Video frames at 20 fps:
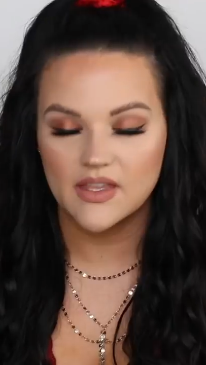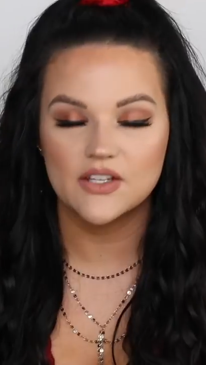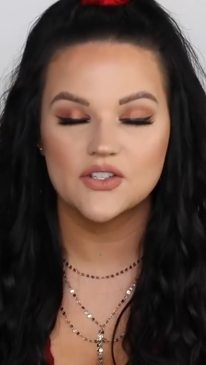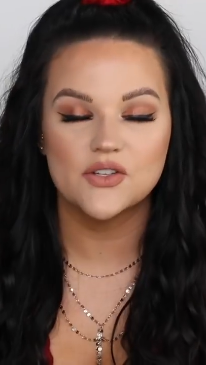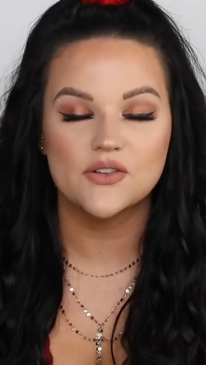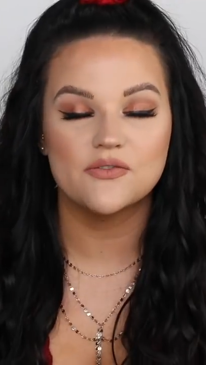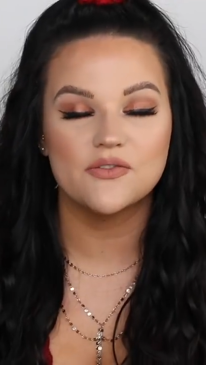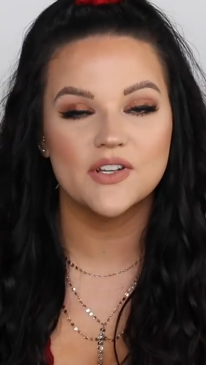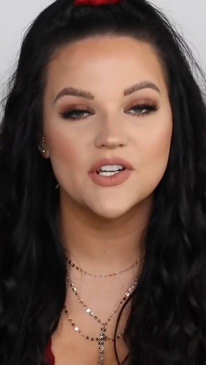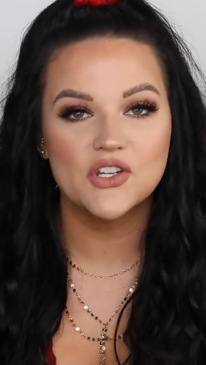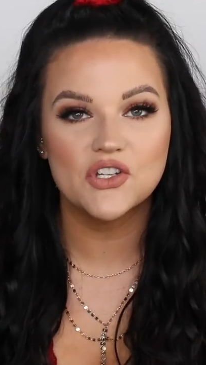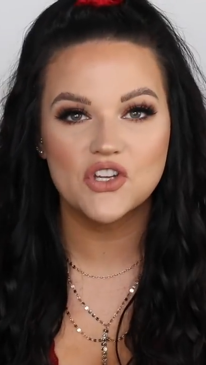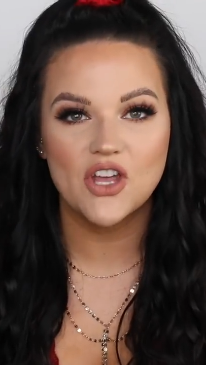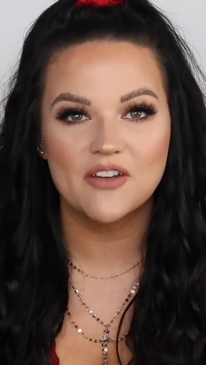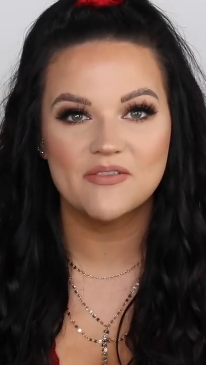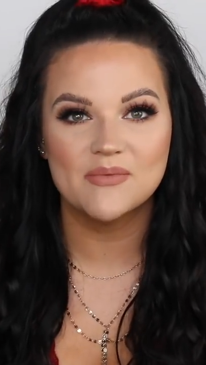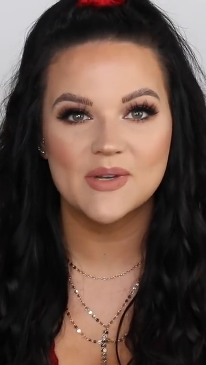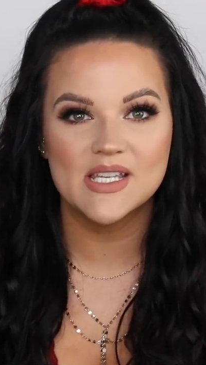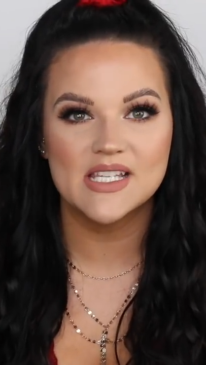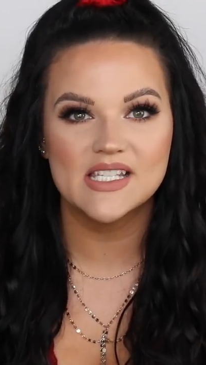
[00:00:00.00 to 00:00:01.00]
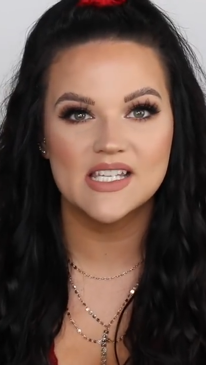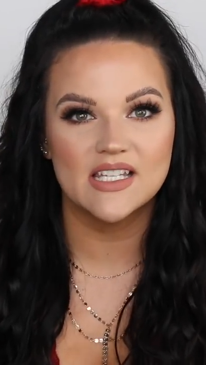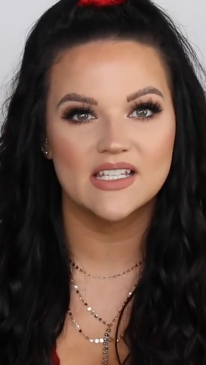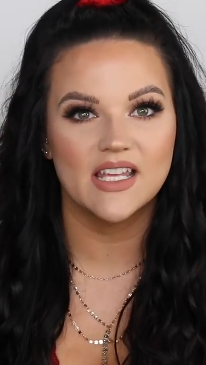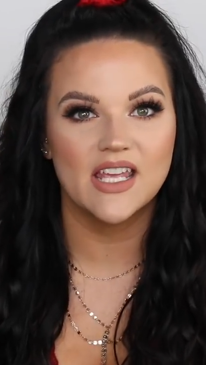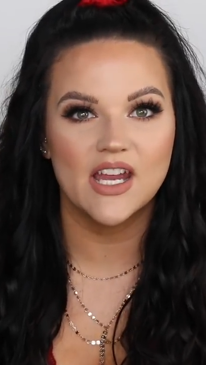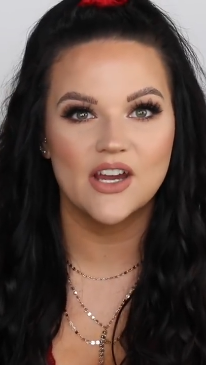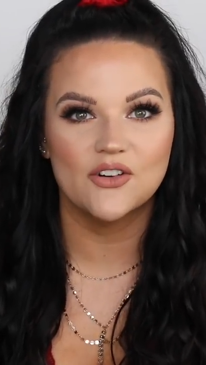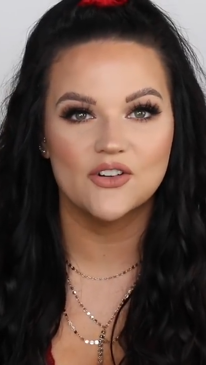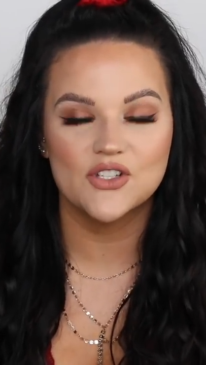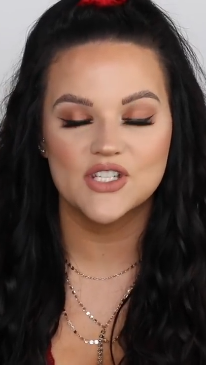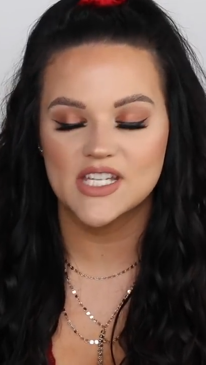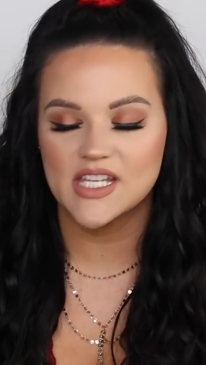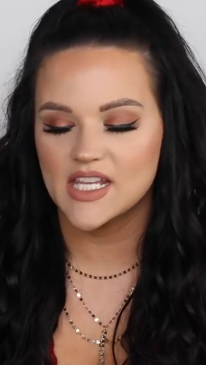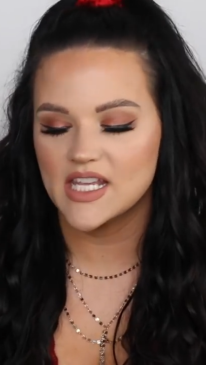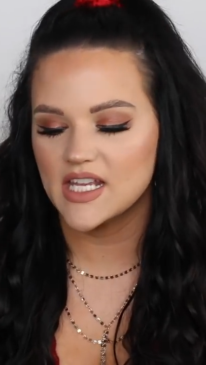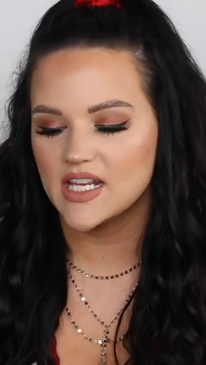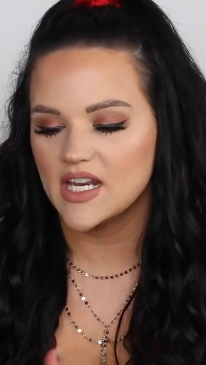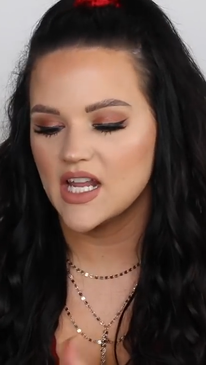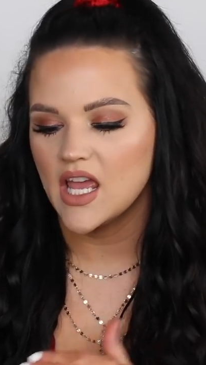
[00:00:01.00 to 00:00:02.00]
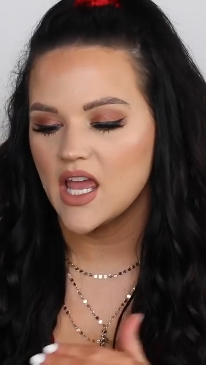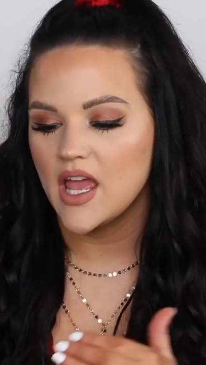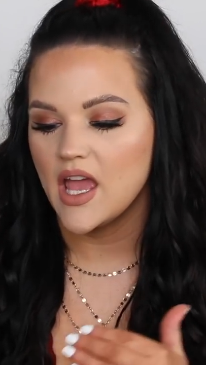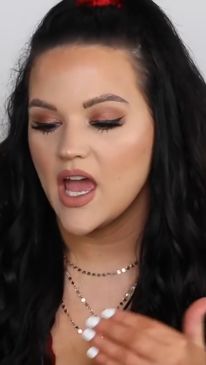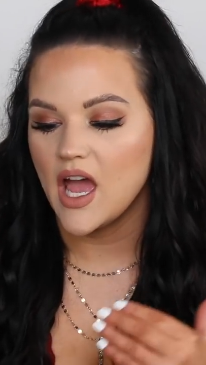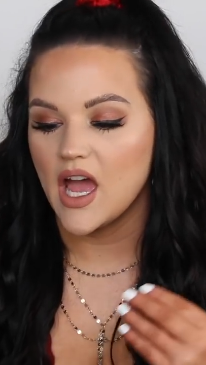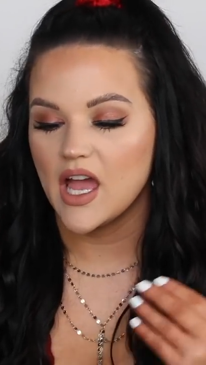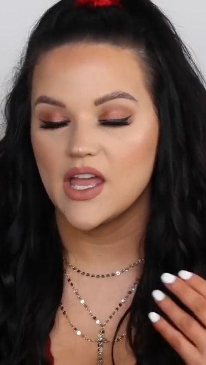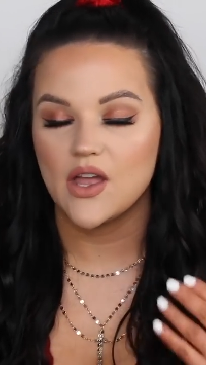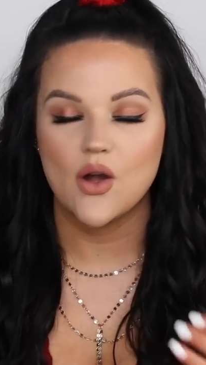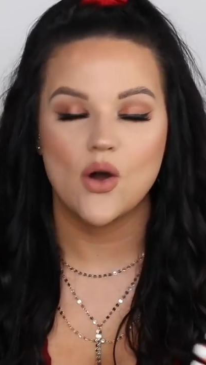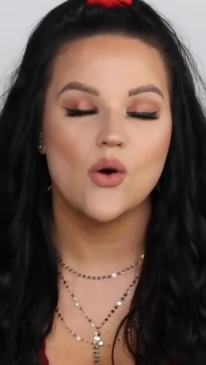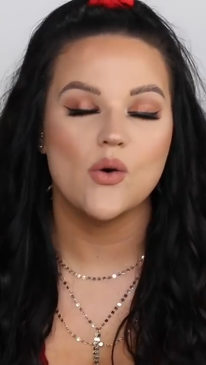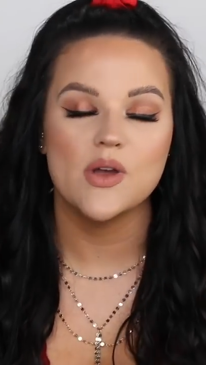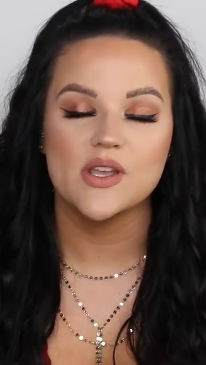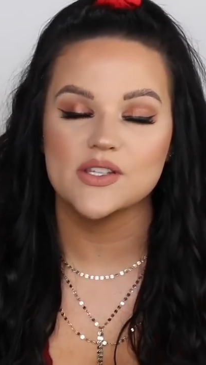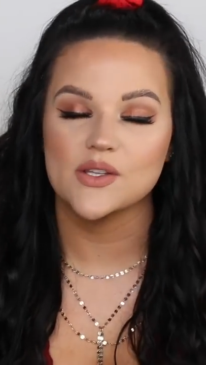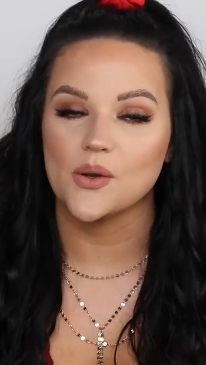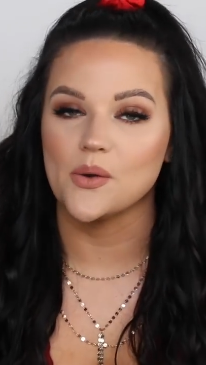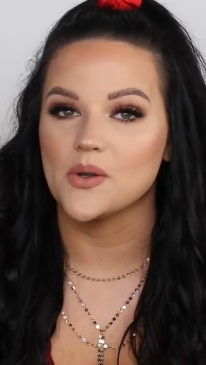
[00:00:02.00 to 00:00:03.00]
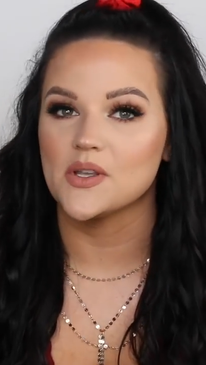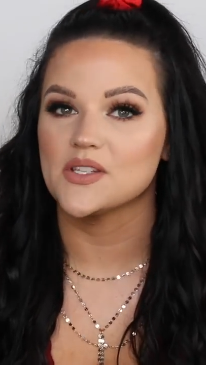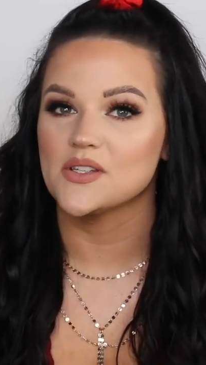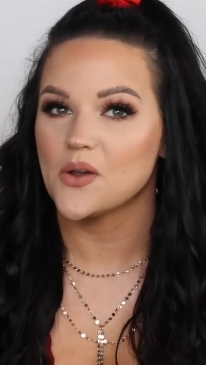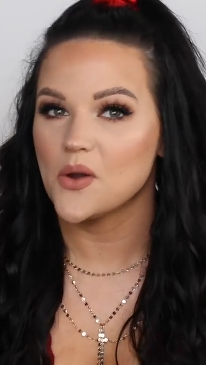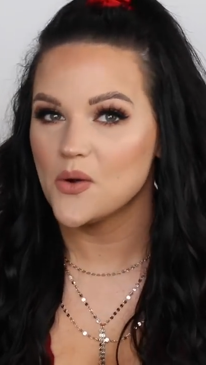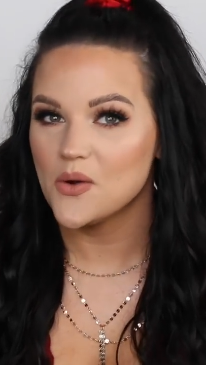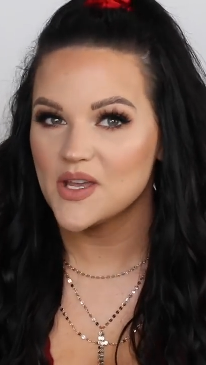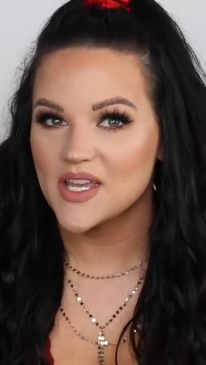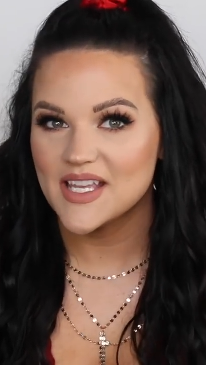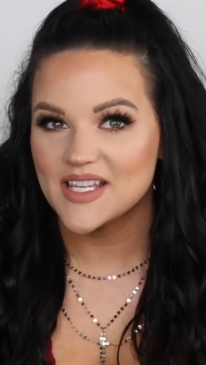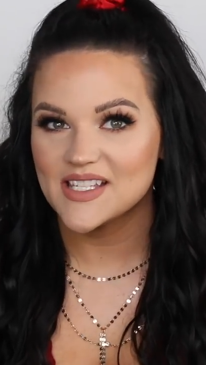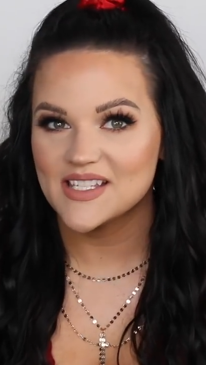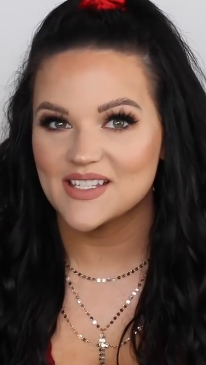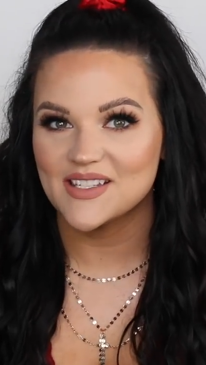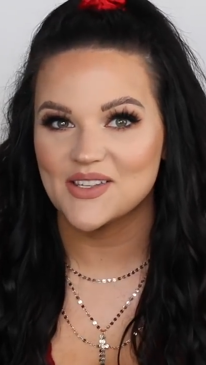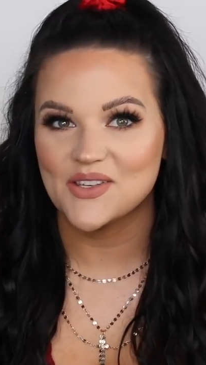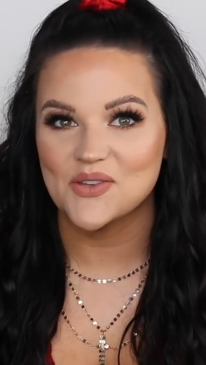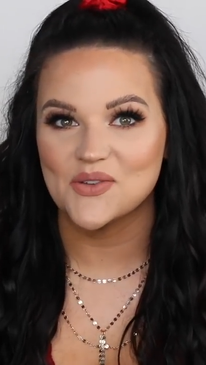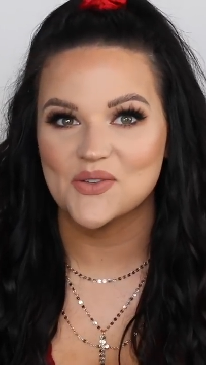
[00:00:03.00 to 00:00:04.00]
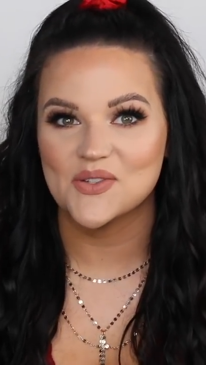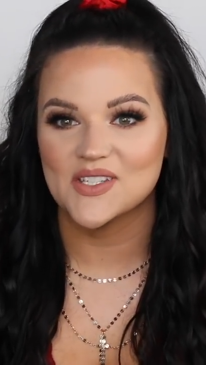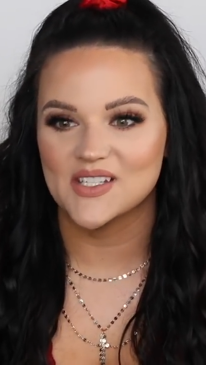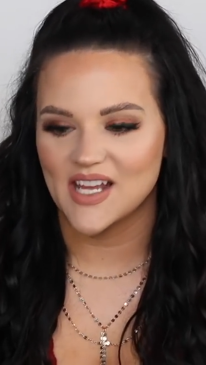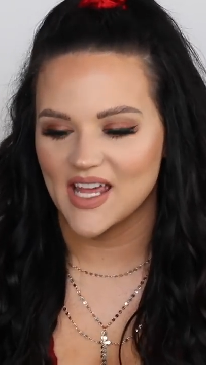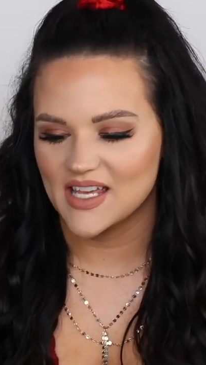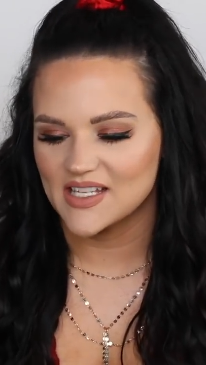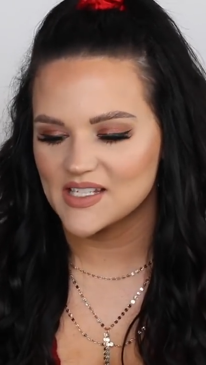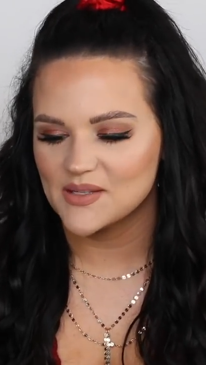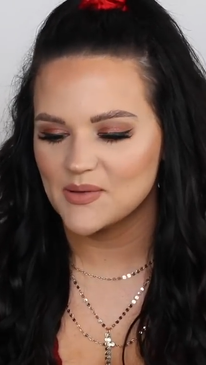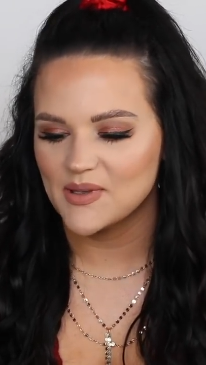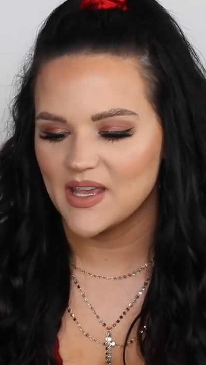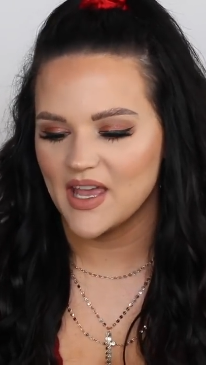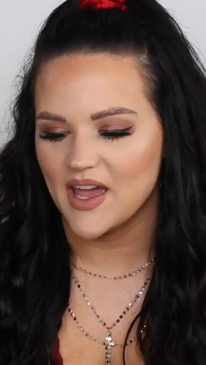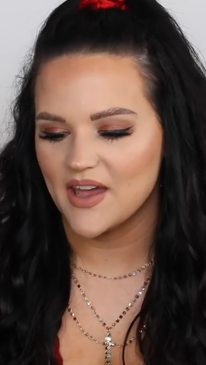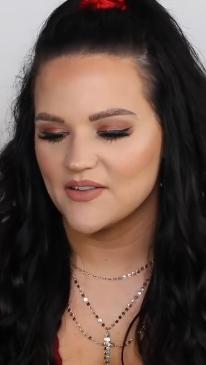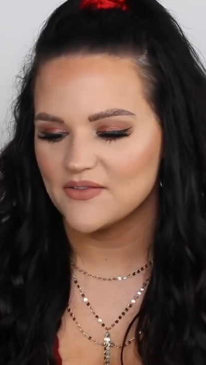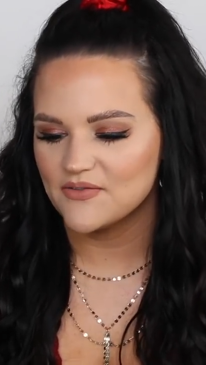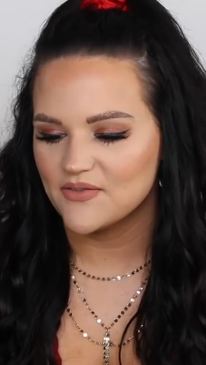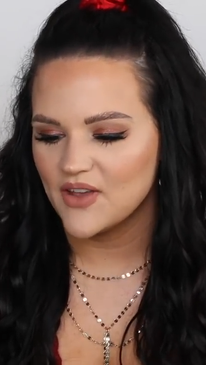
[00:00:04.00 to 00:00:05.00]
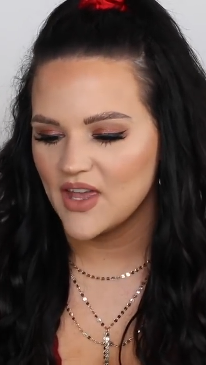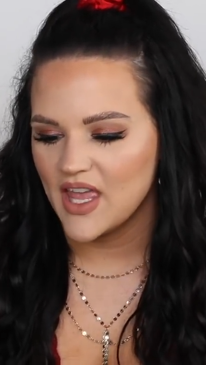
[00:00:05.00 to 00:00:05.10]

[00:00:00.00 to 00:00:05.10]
then to finish off my skincare routine, I always, always, always use an SPF